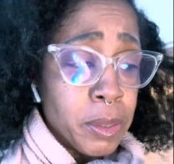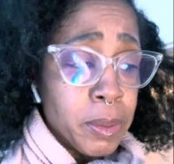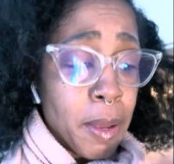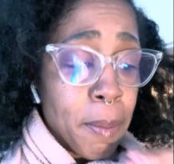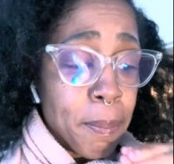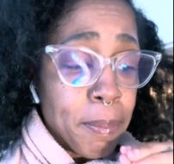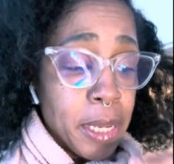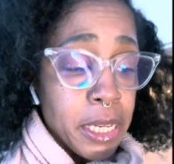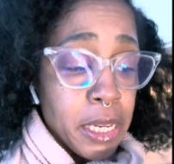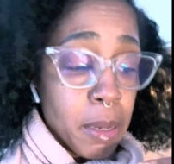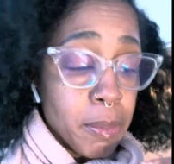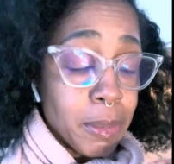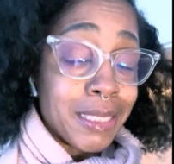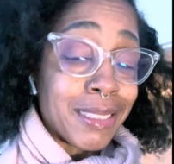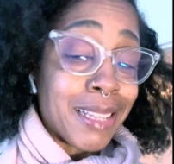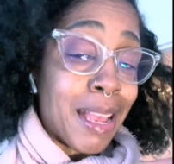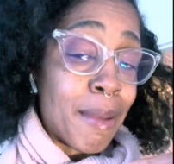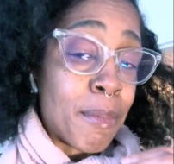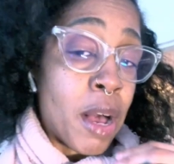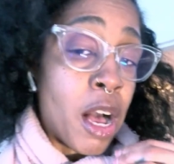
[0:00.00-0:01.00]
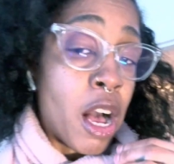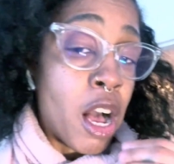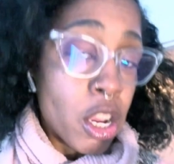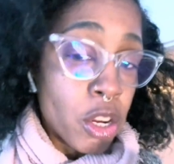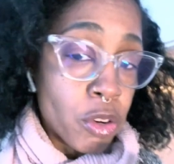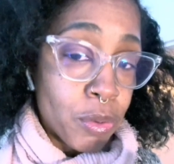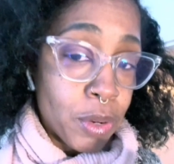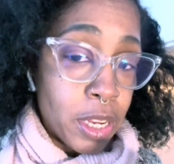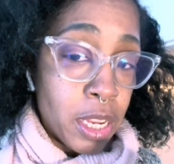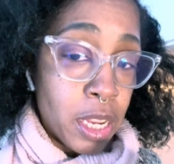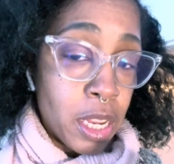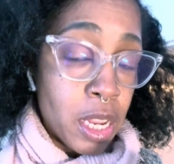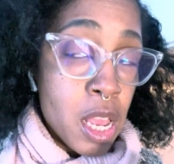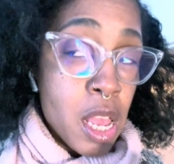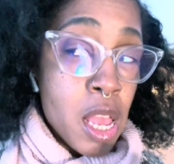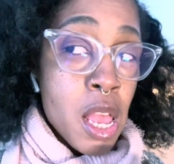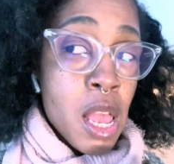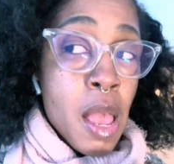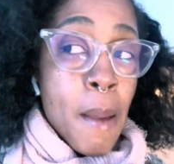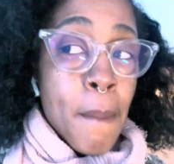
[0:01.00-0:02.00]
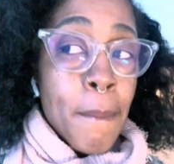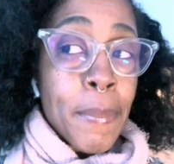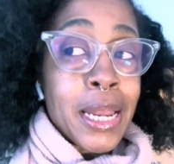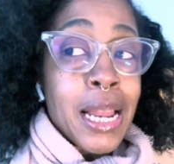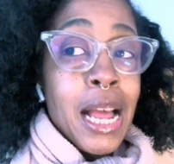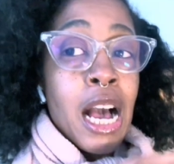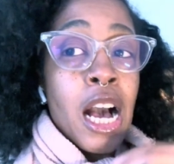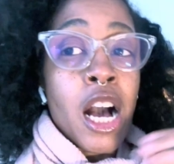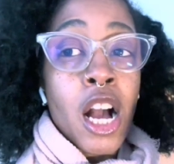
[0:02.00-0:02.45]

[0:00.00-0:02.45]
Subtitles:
medium, because I'm hungry, but not